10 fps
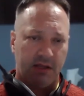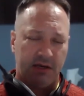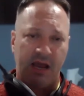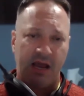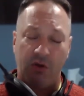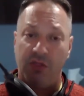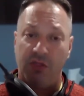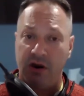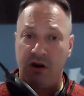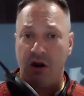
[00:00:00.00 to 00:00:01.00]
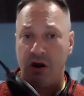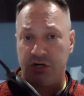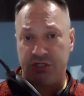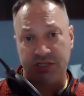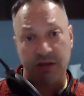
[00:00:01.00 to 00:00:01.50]
Now, there are
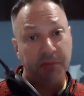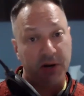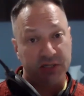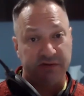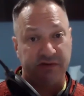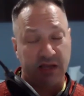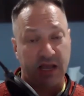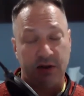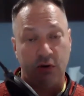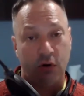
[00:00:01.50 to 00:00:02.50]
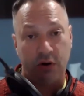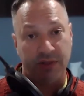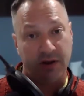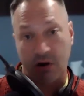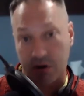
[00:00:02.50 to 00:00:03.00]
some parts of Cagayan de Oro that
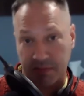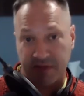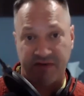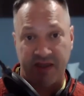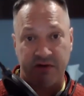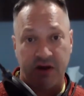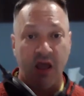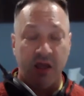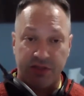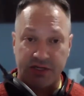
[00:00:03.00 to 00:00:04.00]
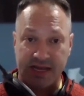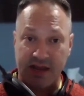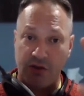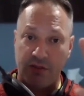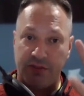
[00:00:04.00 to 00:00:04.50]
aren't my favorite. The
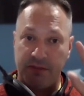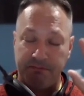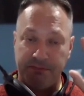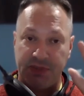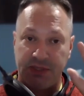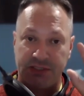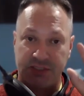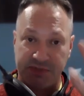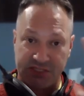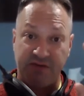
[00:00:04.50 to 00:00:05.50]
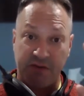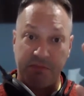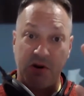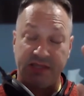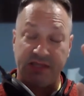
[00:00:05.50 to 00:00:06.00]
town, the specific
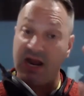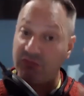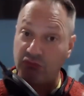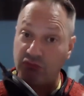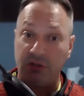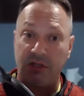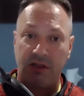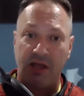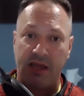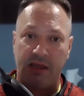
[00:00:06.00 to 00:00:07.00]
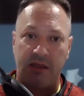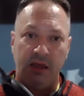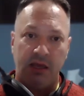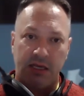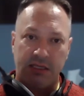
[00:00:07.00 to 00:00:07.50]
part that I really like
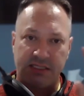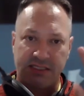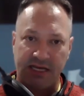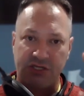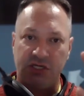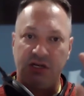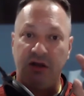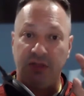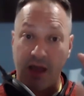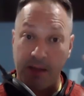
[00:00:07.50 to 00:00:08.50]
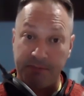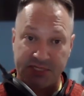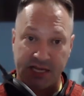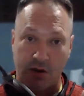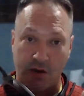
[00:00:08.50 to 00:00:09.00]
is a section called
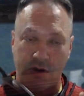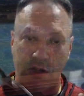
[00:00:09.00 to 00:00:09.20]
Uptown.